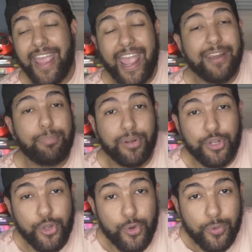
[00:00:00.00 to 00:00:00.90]
and
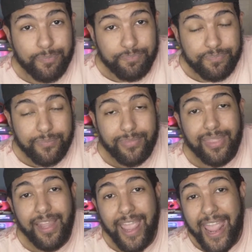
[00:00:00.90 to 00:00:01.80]
Purdue
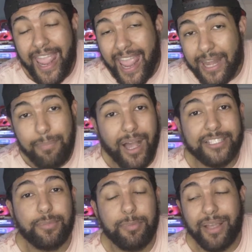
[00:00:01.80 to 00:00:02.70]
and
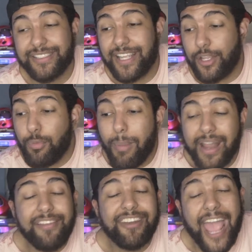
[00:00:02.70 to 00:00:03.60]
possibly Penn State. You
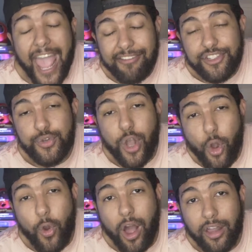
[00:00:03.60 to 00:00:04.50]
might even have to
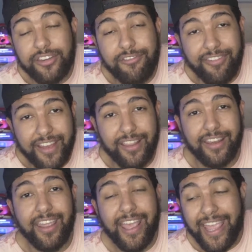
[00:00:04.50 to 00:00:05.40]
go
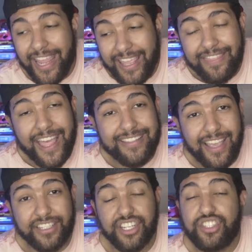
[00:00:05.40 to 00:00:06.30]
undefeated in that
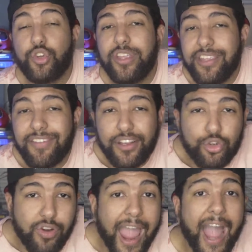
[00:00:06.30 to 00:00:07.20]
section to even
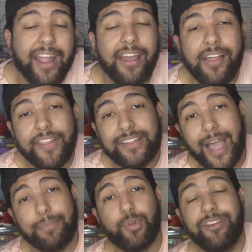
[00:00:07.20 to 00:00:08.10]
crack the
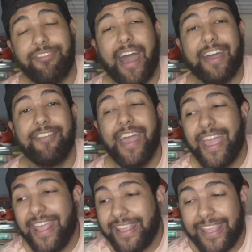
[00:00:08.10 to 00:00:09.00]
top 25
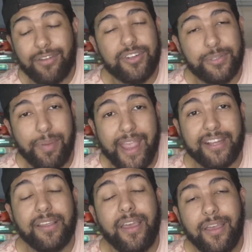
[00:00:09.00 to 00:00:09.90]
and get respect